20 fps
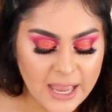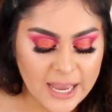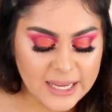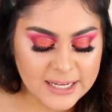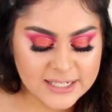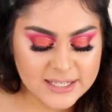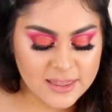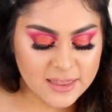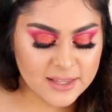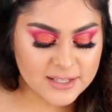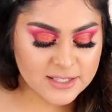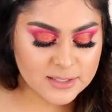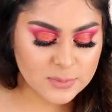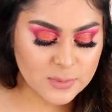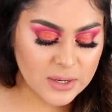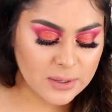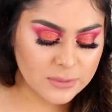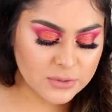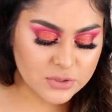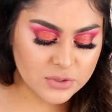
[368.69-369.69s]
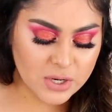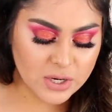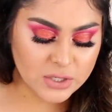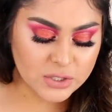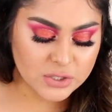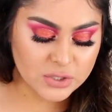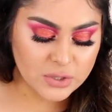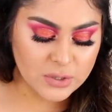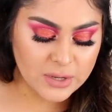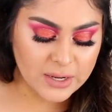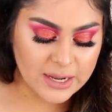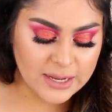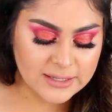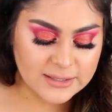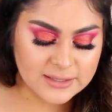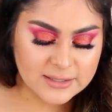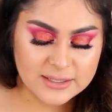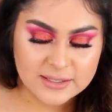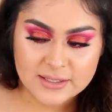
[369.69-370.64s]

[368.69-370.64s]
And this is what I was trying to show you guys.